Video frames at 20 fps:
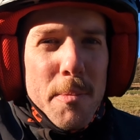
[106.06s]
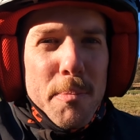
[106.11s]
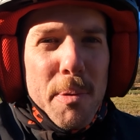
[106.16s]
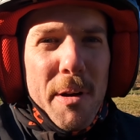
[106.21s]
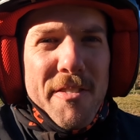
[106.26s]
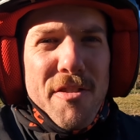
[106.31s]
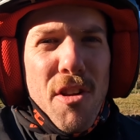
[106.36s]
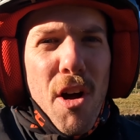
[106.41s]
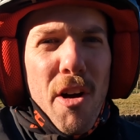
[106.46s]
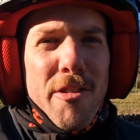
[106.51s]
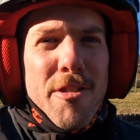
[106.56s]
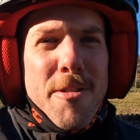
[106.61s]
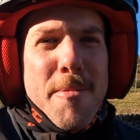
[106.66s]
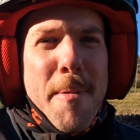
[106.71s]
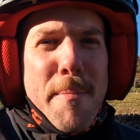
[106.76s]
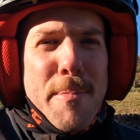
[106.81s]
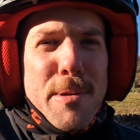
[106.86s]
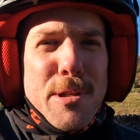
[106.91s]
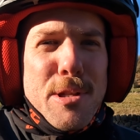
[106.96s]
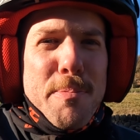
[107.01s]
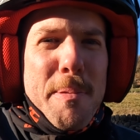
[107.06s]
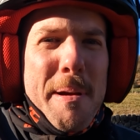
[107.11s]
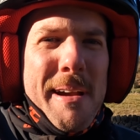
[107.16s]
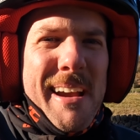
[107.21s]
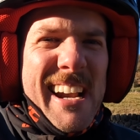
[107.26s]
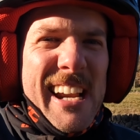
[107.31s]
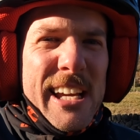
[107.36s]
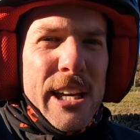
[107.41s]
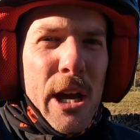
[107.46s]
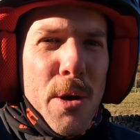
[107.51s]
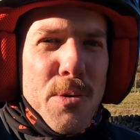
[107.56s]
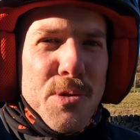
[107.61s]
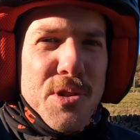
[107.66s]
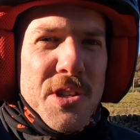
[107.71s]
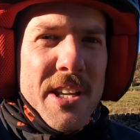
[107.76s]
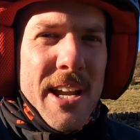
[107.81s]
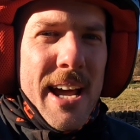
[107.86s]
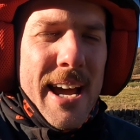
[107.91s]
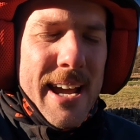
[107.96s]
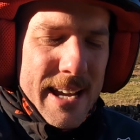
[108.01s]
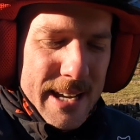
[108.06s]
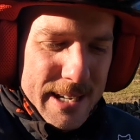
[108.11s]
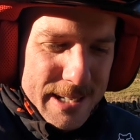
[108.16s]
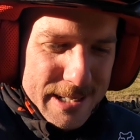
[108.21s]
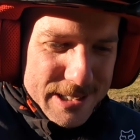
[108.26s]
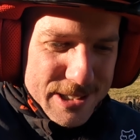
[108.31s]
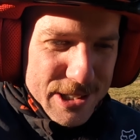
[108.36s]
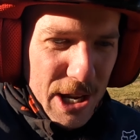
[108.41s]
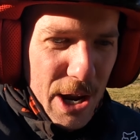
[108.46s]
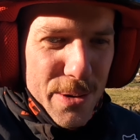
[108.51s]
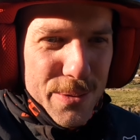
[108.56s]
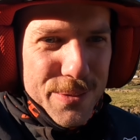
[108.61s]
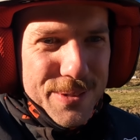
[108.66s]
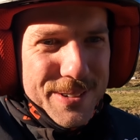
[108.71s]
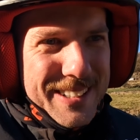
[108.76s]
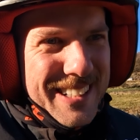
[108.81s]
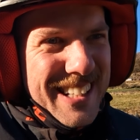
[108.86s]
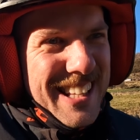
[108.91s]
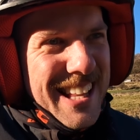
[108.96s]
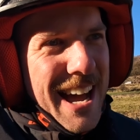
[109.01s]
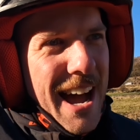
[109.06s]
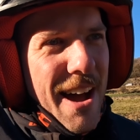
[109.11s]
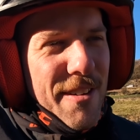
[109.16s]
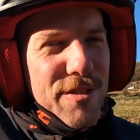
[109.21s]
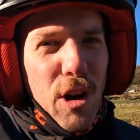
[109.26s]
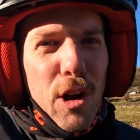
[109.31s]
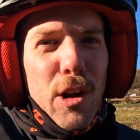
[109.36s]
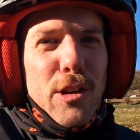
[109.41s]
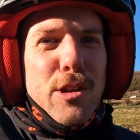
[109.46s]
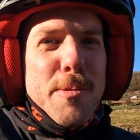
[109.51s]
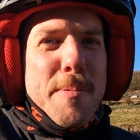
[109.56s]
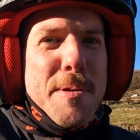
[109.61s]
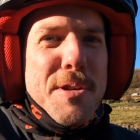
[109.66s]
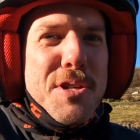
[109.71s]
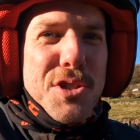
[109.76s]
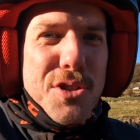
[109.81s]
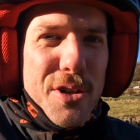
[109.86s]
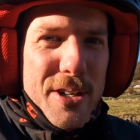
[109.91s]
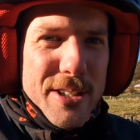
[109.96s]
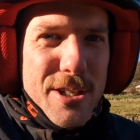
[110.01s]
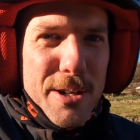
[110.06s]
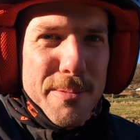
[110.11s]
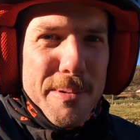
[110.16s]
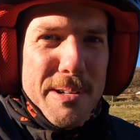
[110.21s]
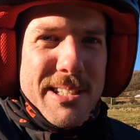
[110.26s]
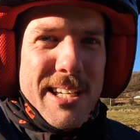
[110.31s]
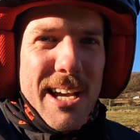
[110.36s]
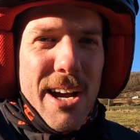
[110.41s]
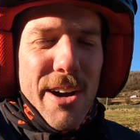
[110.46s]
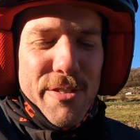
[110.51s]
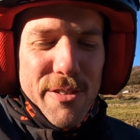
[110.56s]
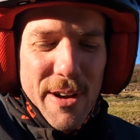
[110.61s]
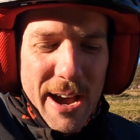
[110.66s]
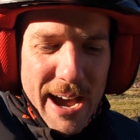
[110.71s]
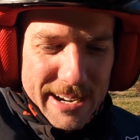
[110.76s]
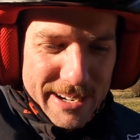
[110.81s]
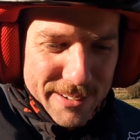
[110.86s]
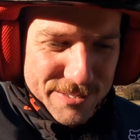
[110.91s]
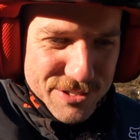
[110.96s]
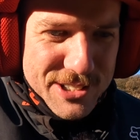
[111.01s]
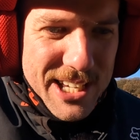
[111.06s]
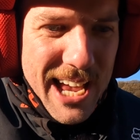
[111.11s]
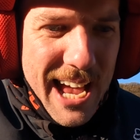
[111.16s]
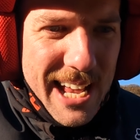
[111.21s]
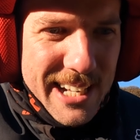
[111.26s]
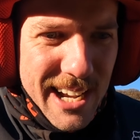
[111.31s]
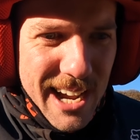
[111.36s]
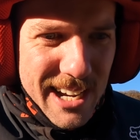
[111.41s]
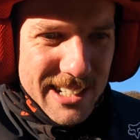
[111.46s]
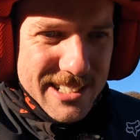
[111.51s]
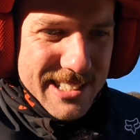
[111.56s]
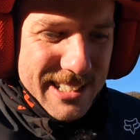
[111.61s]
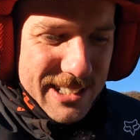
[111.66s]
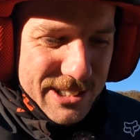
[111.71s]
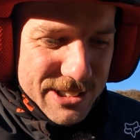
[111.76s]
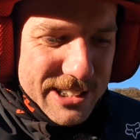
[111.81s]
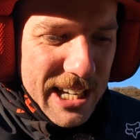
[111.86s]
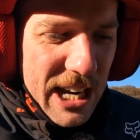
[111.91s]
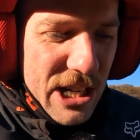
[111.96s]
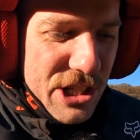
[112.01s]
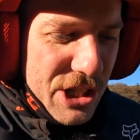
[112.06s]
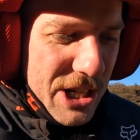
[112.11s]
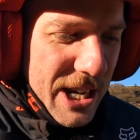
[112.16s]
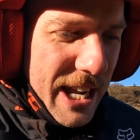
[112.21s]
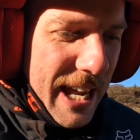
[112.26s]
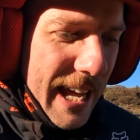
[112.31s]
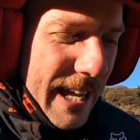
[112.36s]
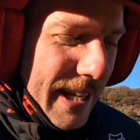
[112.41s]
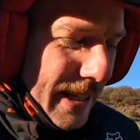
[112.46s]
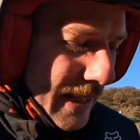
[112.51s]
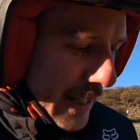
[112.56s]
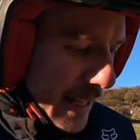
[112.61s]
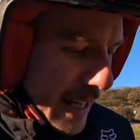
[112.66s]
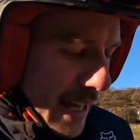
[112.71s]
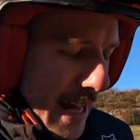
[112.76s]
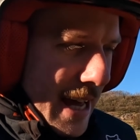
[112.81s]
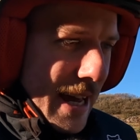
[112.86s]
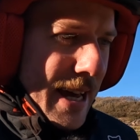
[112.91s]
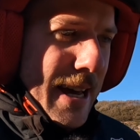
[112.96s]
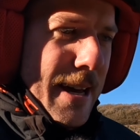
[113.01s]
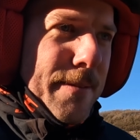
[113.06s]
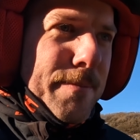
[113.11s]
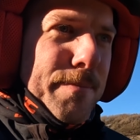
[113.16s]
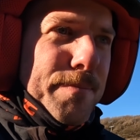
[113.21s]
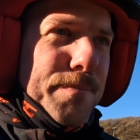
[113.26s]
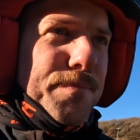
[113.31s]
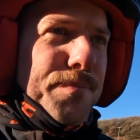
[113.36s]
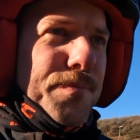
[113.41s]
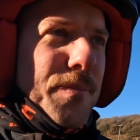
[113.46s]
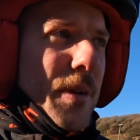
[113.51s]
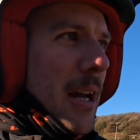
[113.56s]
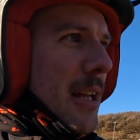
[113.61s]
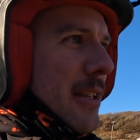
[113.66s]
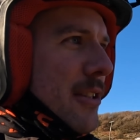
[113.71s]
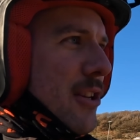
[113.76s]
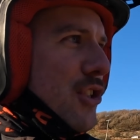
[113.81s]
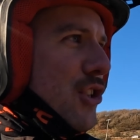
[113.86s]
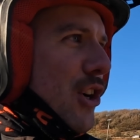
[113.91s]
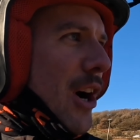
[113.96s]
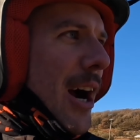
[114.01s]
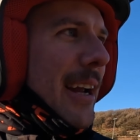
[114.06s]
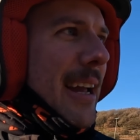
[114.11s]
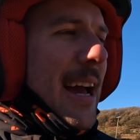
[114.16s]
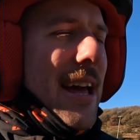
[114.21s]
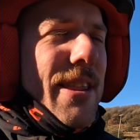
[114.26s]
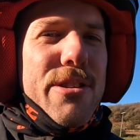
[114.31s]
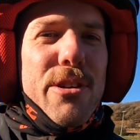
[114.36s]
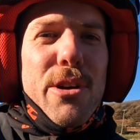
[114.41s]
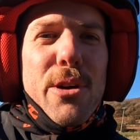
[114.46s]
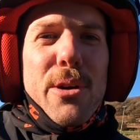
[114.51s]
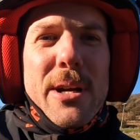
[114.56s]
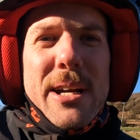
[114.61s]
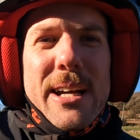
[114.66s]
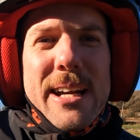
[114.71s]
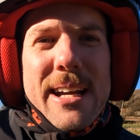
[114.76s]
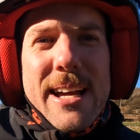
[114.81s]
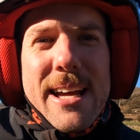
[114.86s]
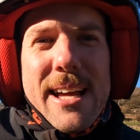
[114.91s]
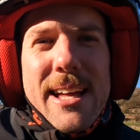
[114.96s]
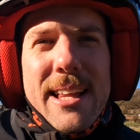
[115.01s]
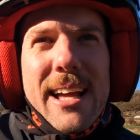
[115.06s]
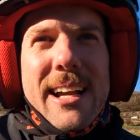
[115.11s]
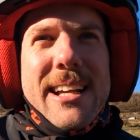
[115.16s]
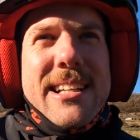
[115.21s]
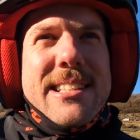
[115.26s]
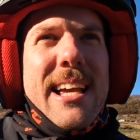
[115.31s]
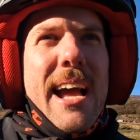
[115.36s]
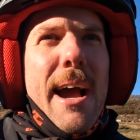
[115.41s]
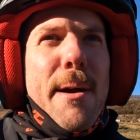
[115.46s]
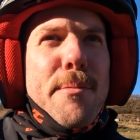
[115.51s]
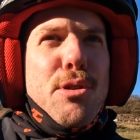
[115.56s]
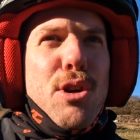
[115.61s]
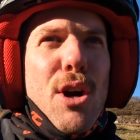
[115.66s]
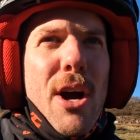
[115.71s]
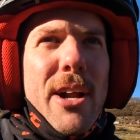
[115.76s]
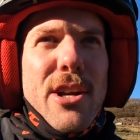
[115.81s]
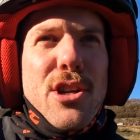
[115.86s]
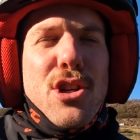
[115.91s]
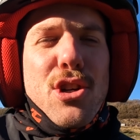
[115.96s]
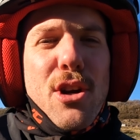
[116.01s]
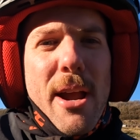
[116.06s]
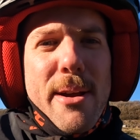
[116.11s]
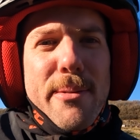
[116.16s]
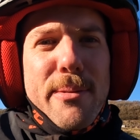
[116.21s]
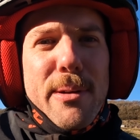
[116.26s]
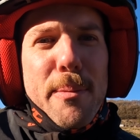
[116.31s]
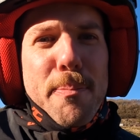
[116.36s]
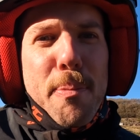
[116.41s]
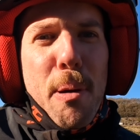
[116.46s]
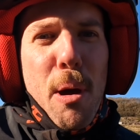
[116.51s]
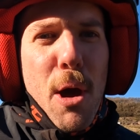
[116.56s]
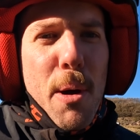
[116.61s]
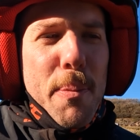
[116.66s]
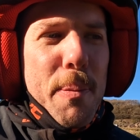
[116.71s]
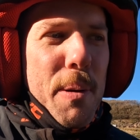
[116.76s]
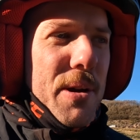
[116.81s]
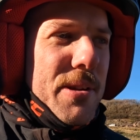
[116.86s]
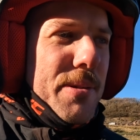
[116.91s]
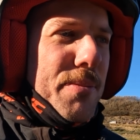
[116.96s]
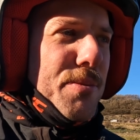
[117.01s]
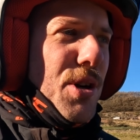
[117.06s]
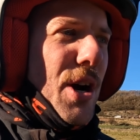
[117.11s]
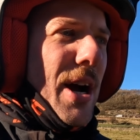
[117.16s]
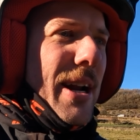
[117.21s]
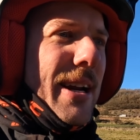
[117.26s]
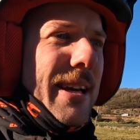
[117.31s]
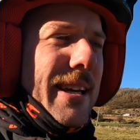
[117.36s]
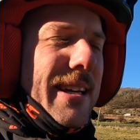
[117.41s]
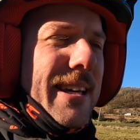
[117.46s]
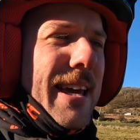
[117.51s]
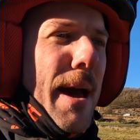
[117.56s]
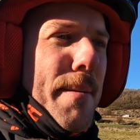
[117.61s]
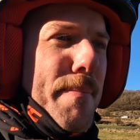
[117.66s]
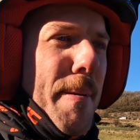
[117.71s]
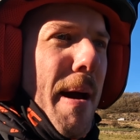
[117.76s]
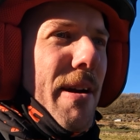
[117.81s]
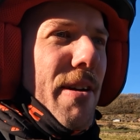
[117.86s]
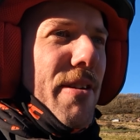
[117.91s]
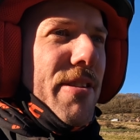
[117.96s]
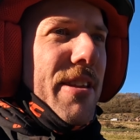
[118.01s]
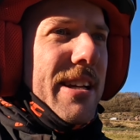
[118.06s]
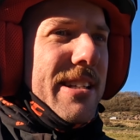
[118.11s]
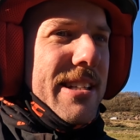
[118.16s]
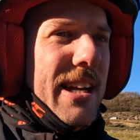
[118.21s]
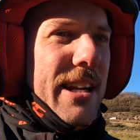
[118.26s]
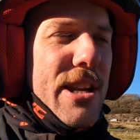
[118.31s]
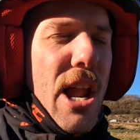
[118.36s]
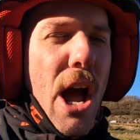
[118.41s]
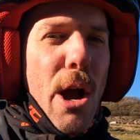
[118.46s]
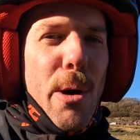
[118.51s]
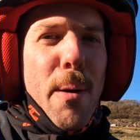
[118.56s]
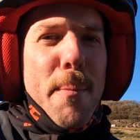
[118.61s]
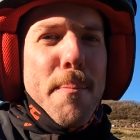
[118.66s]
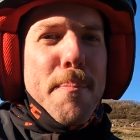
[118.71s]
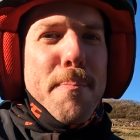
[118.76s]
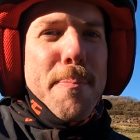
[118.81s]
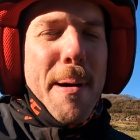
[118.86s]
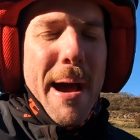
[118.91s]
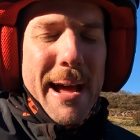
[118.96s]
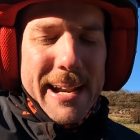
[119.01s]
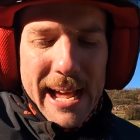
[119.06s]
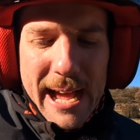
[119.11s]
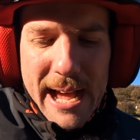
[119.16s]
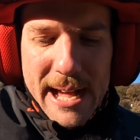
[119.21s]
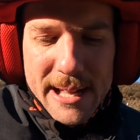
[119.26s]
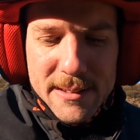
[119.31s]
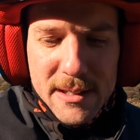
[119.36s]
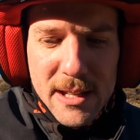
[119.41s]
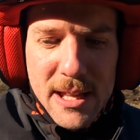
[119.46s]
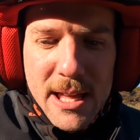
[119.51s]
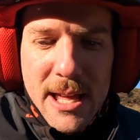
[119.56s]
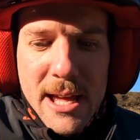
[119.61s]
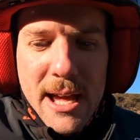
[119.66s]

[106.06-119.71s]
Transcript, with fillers: But I've not remembered to bring any cones today, so I've got to be strict on myself, and I've set a nice little section here um, to try and get through like I said, I'm trying to train with a purpose. I'm trying to get better at things I know I'm bad at.